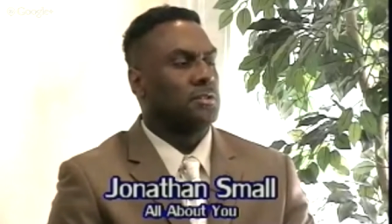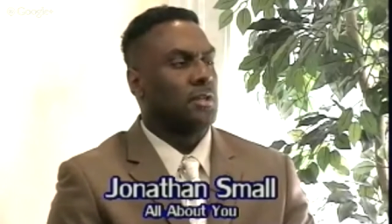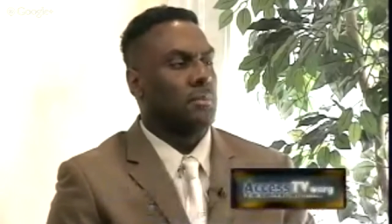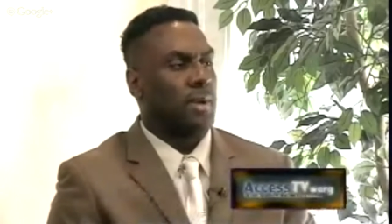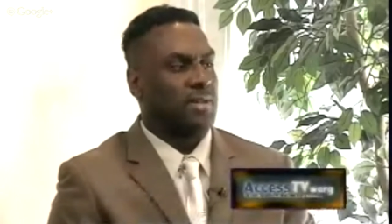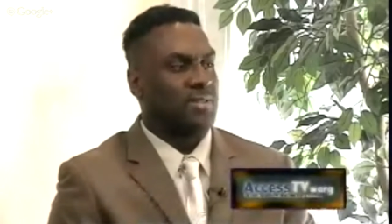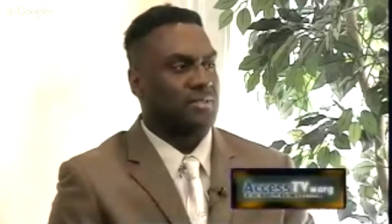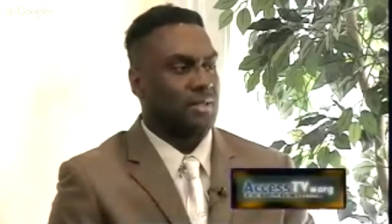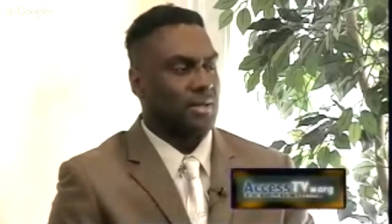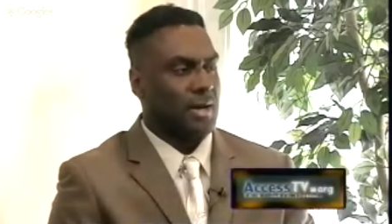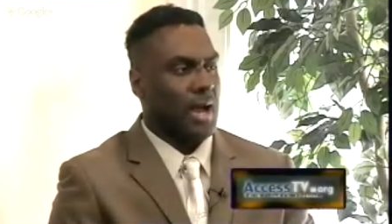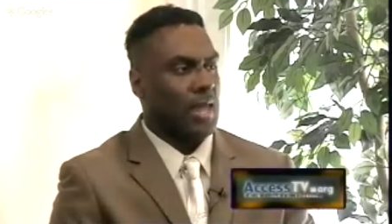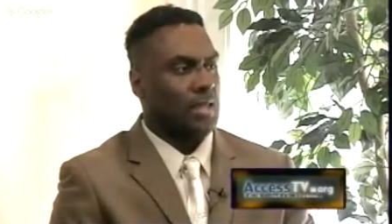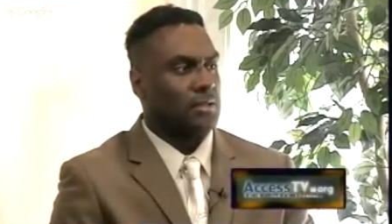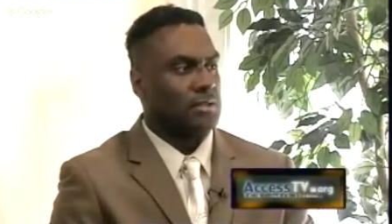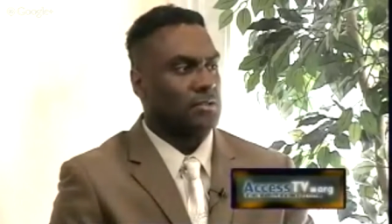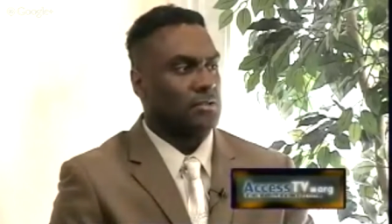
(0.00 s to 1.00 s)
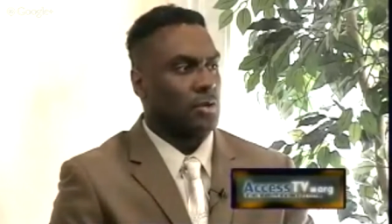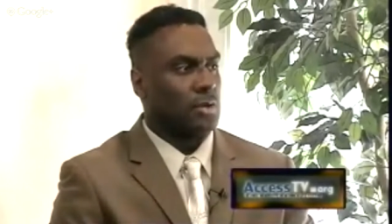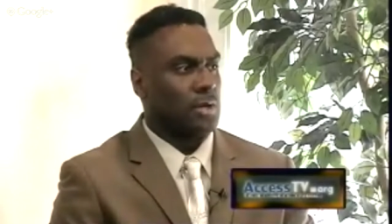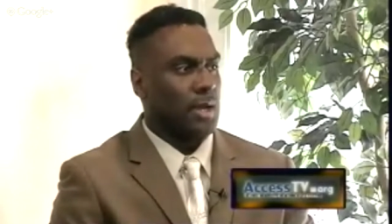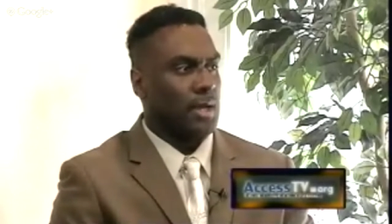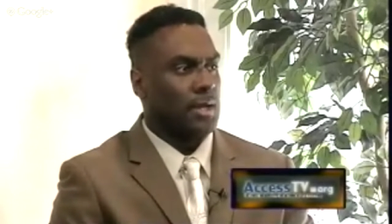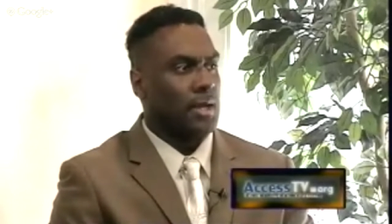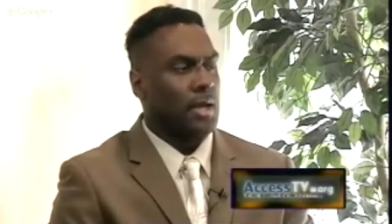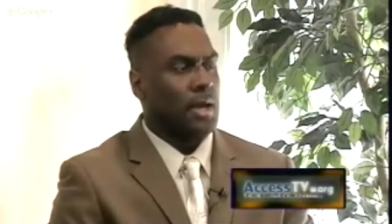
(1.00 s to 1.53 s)
Domestic colonies.
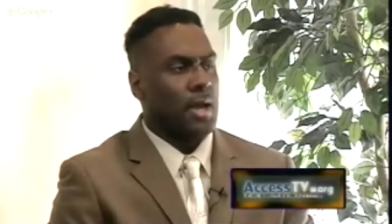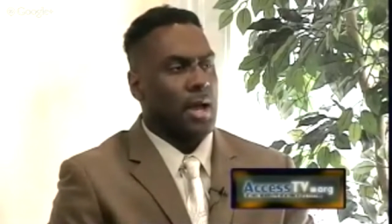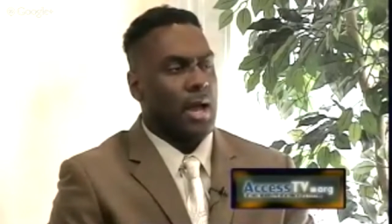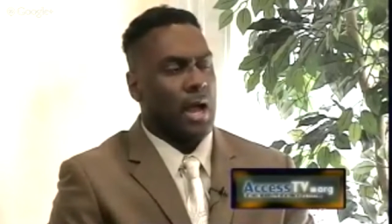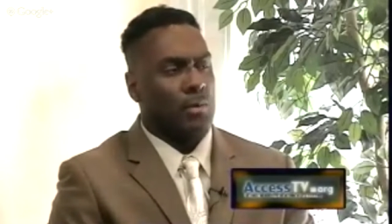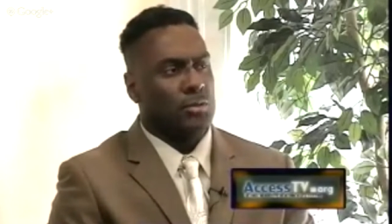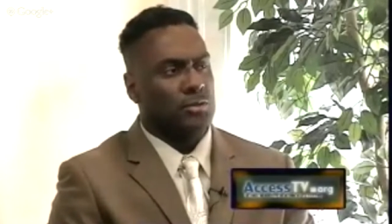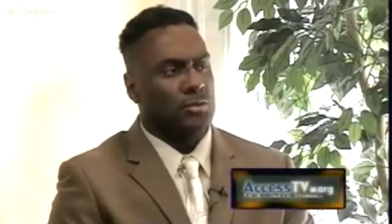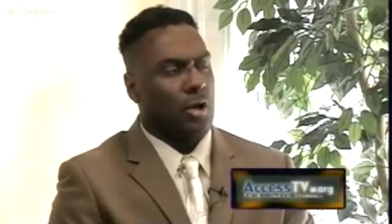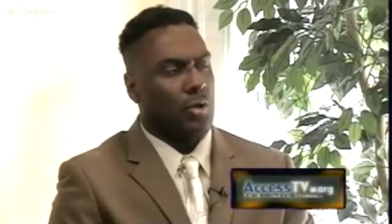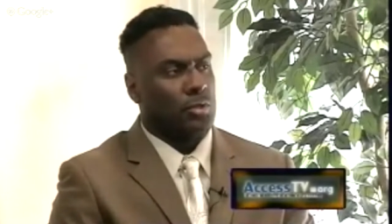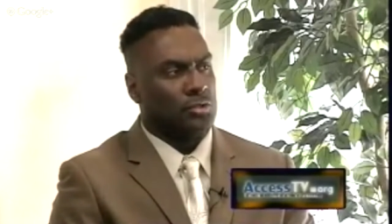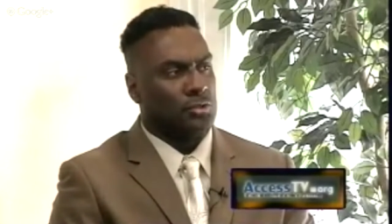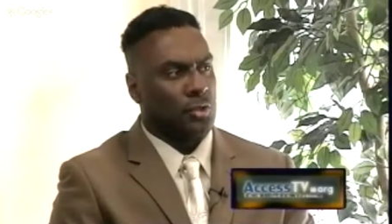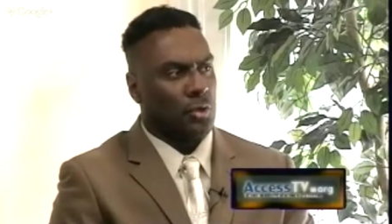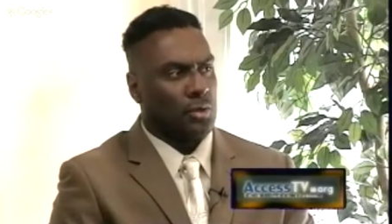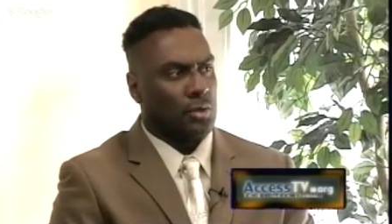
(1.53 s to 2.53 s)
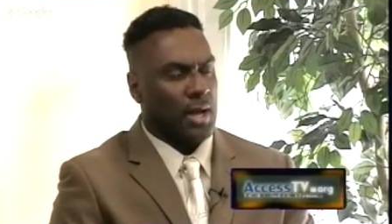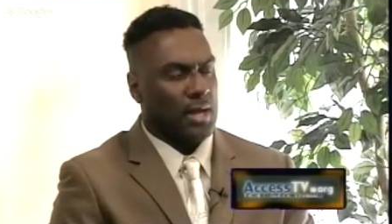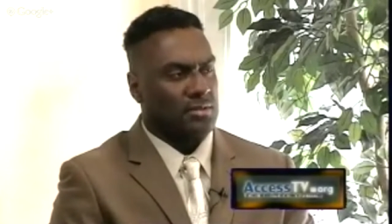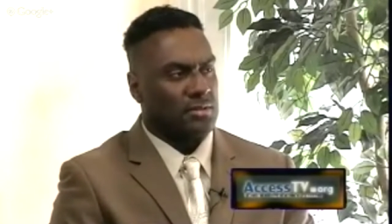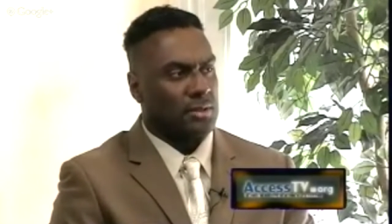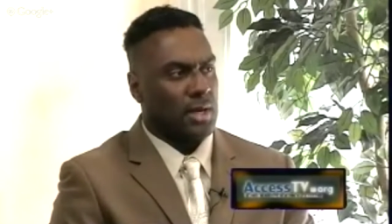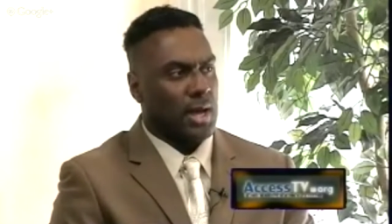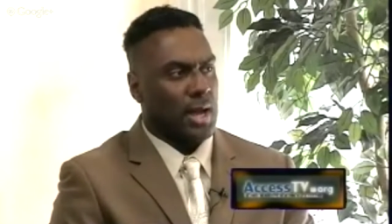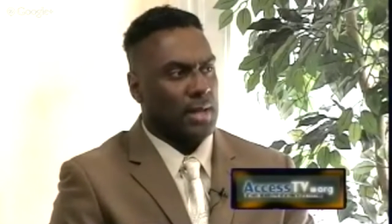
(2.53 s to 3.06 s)
Okay. I was always told,
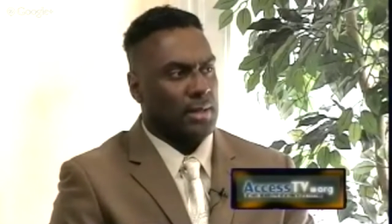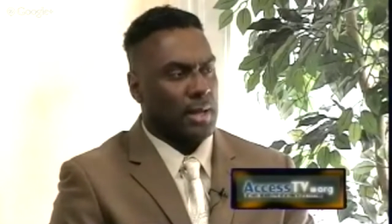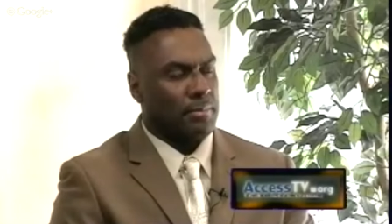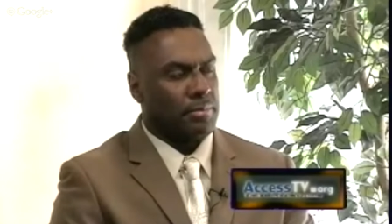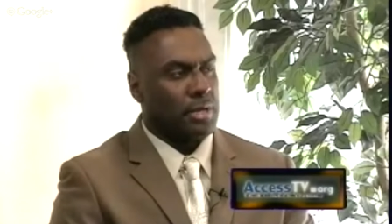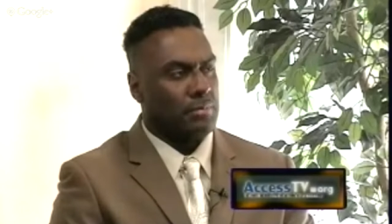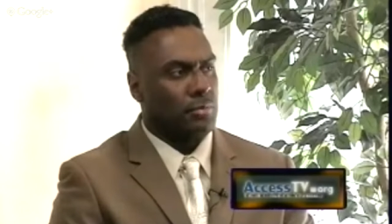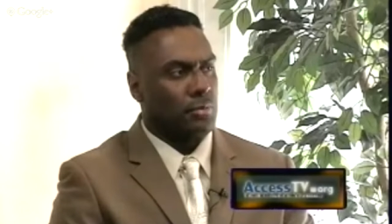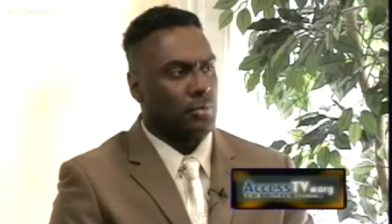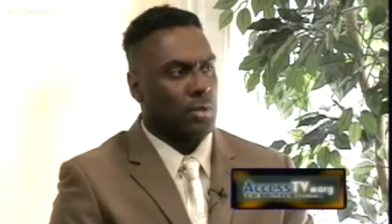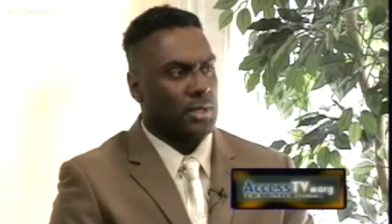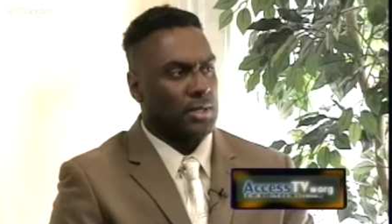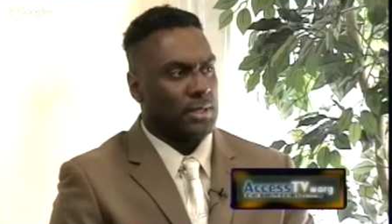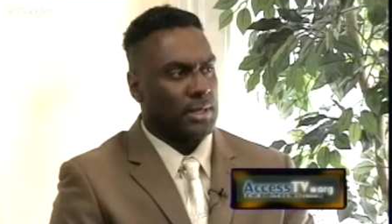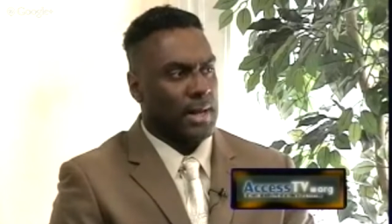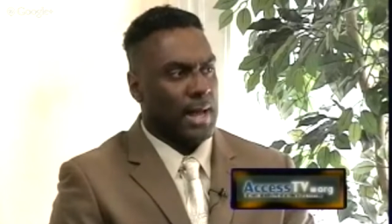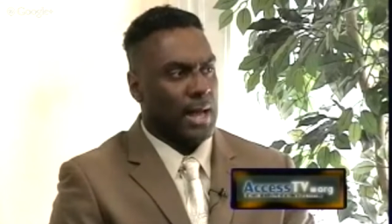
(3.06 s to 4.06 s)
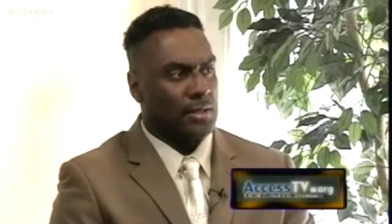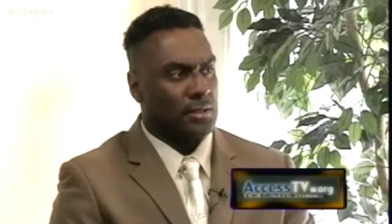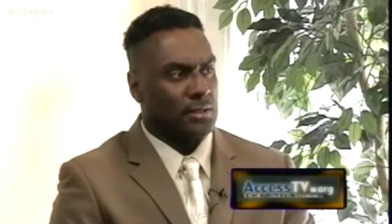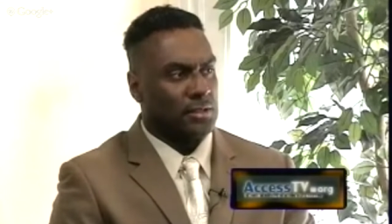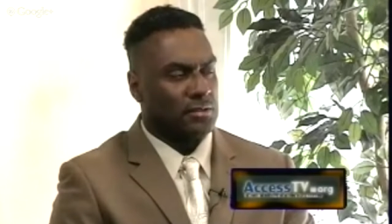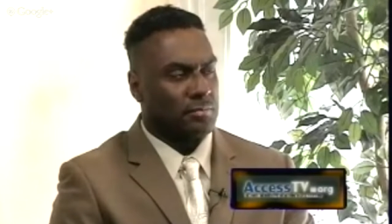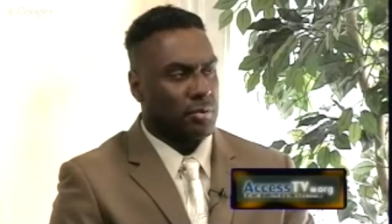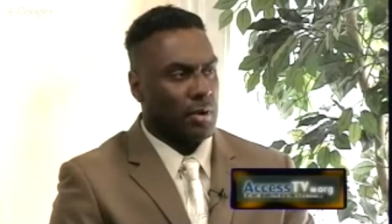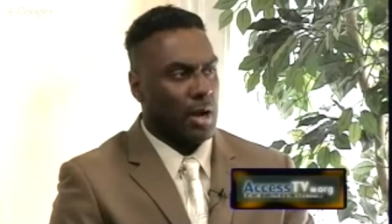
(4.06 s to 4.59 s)
Assegai, that people want to get out of
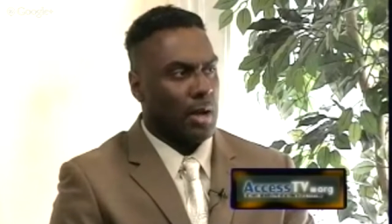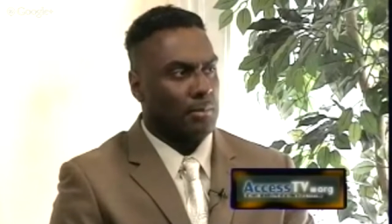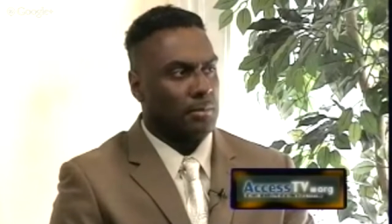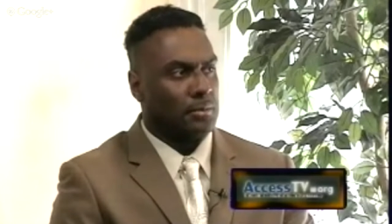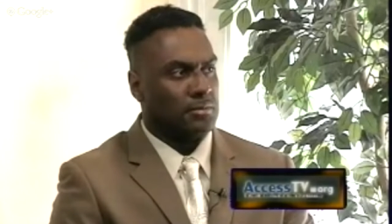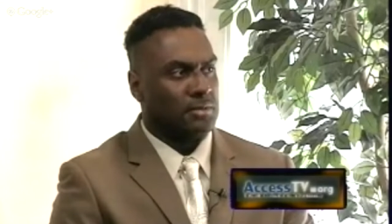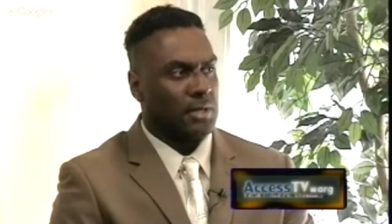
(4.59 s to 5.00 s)
these problems.